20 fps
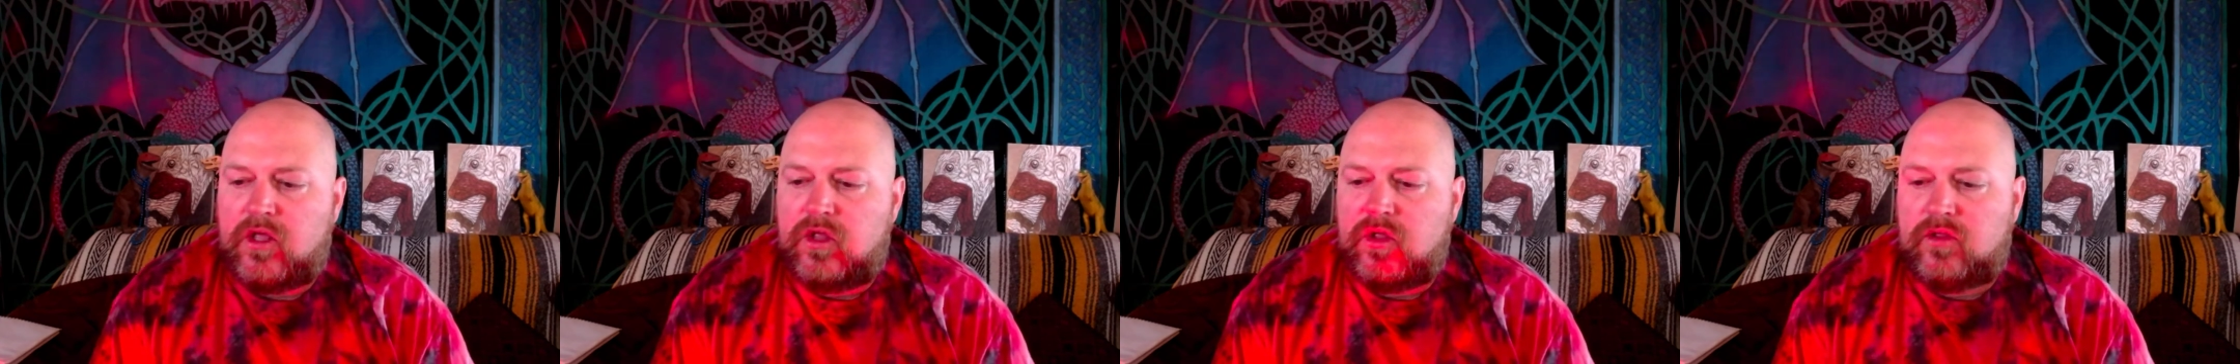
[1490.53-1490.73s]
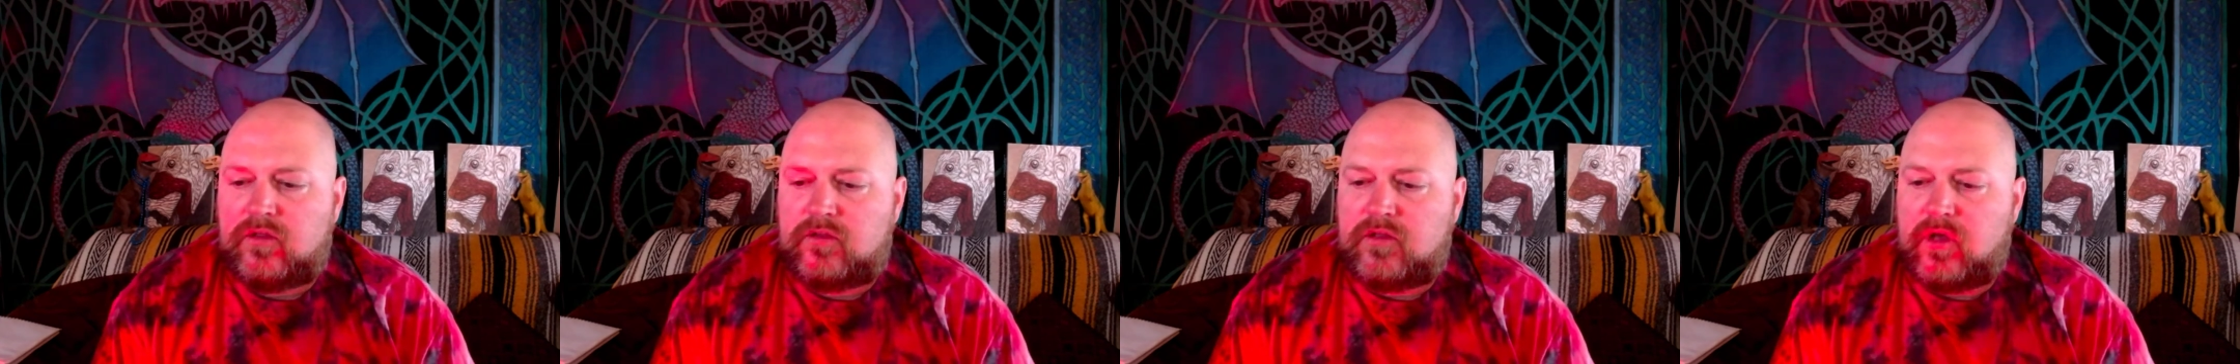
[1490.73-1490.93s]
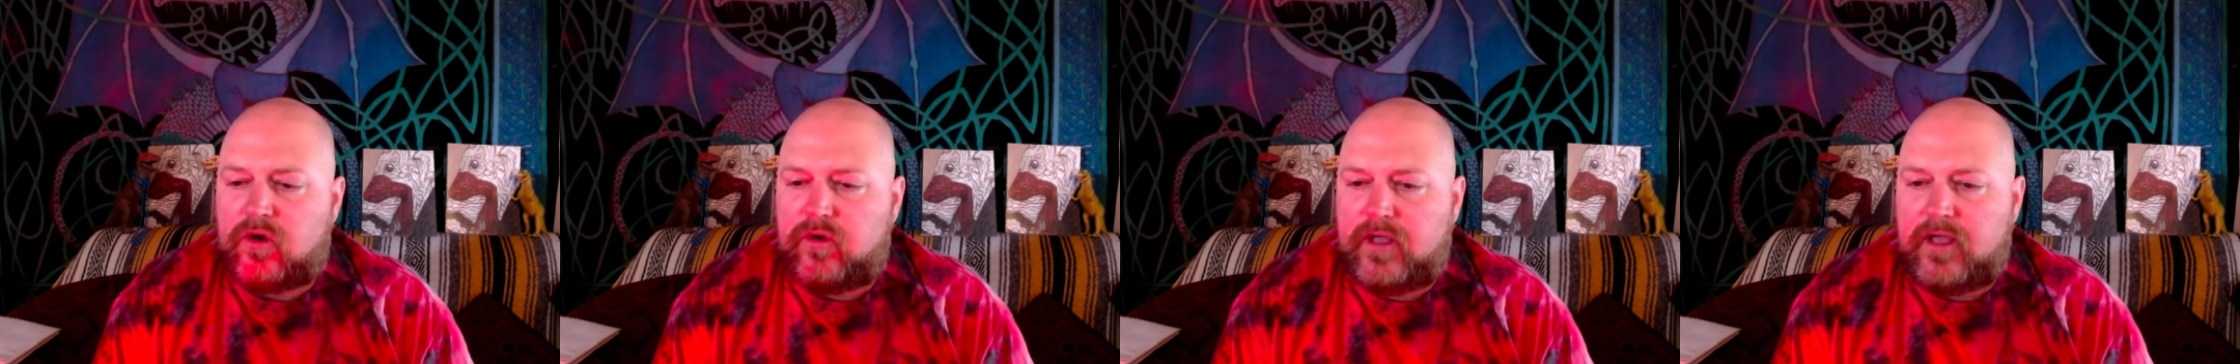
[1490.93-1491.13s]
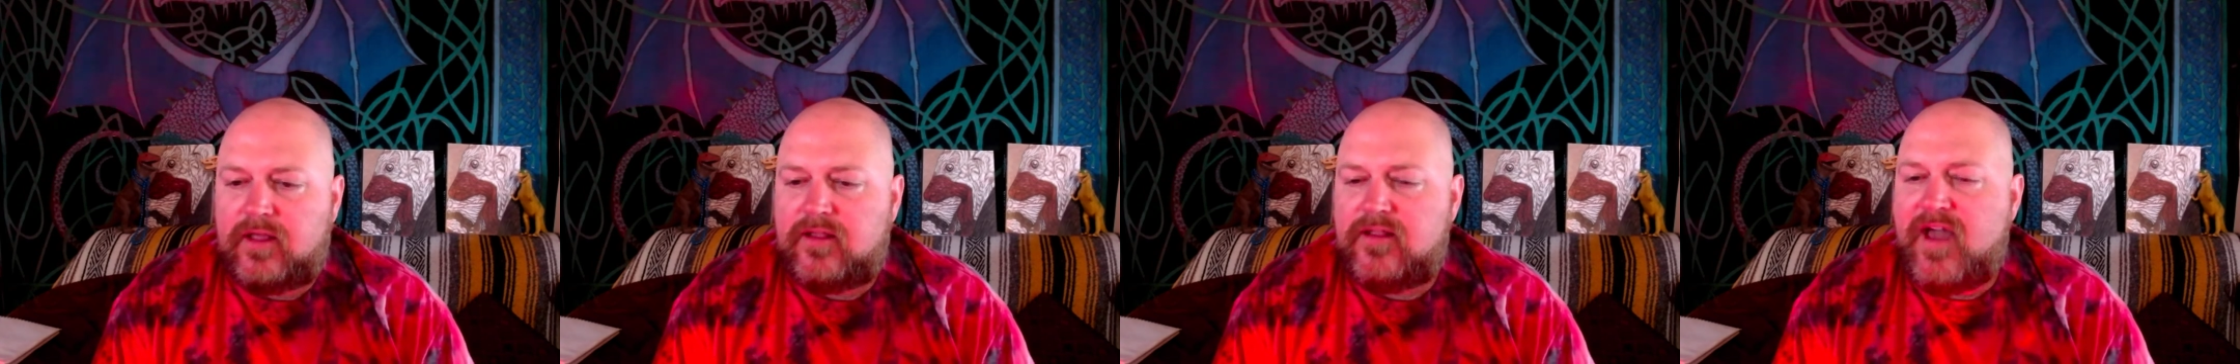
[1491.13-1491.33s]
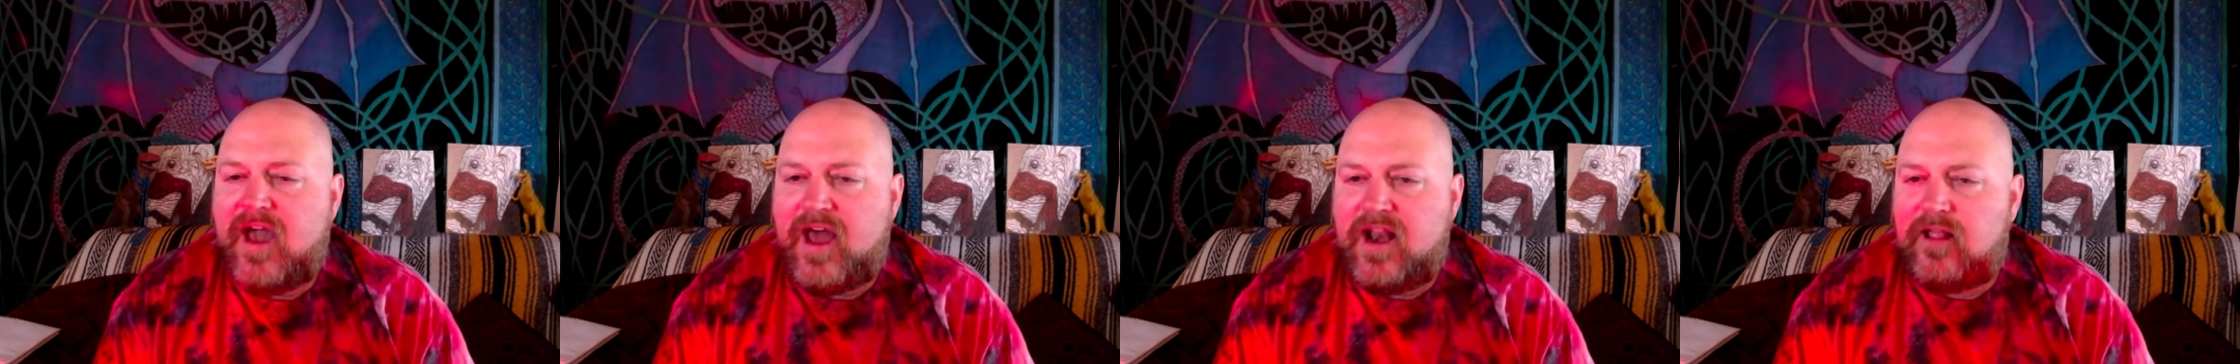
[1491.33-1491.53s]
so
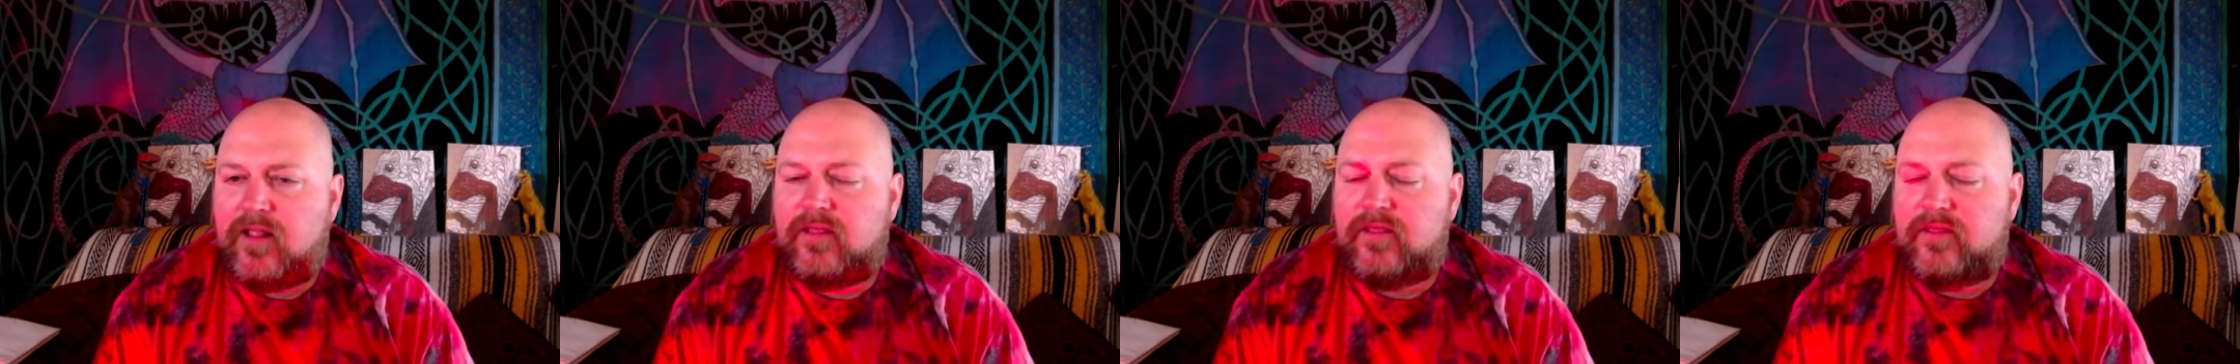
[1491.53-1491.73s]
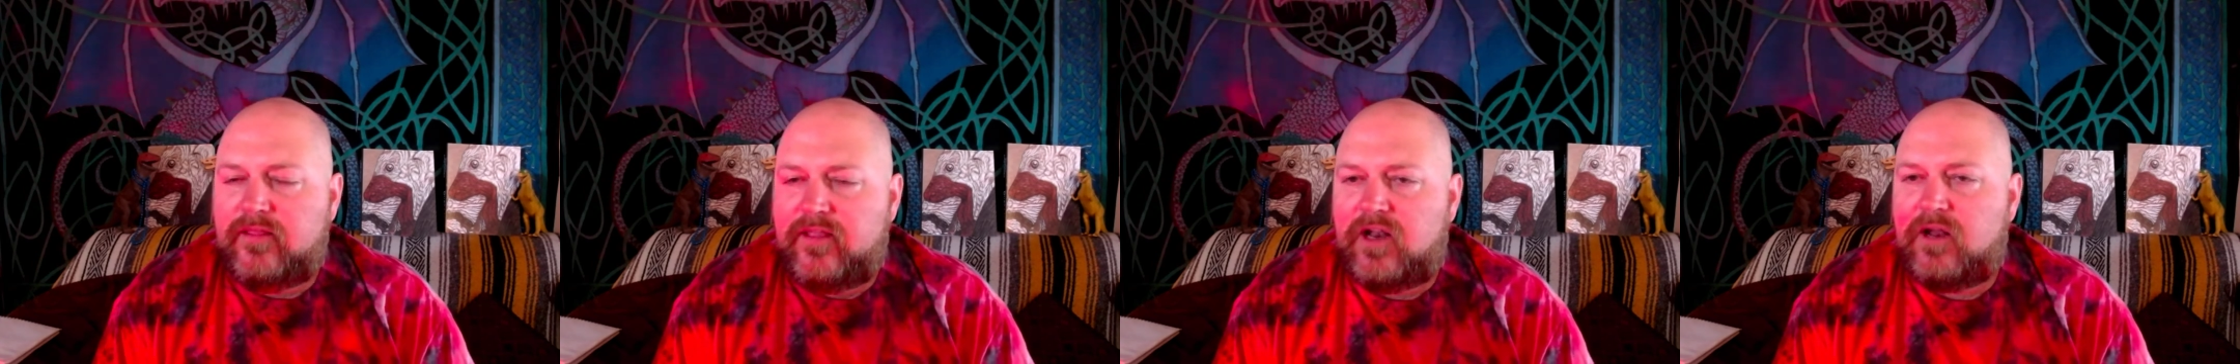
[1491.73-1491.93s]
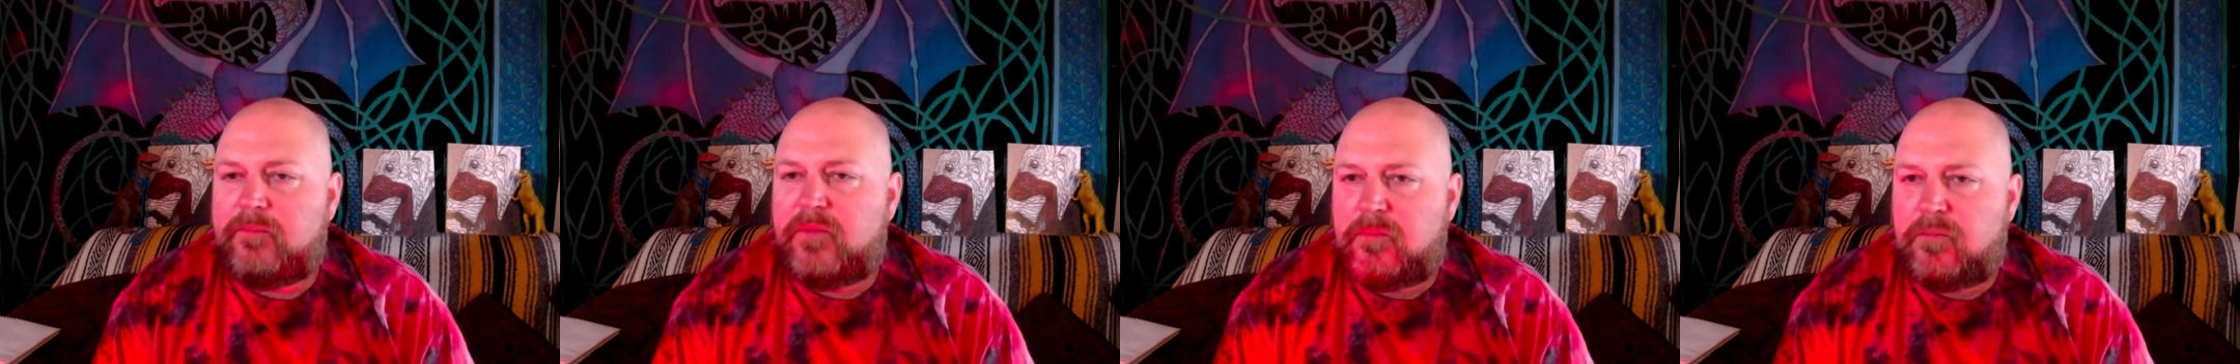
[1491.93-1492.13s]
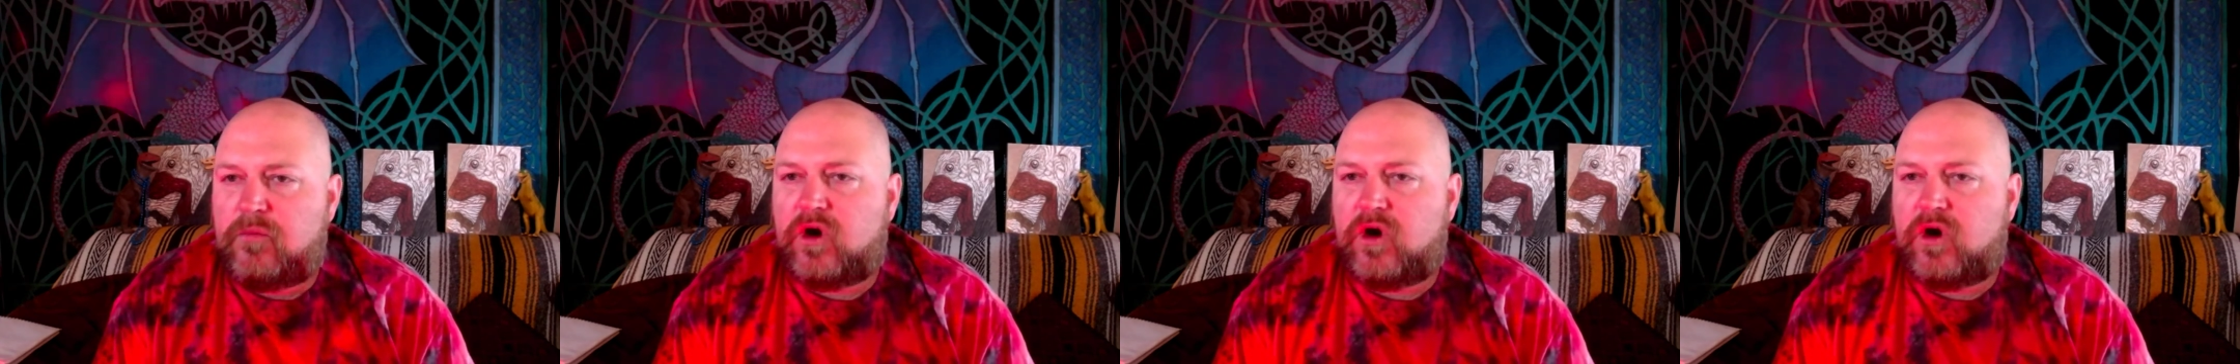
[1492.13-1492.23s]
it had a little bit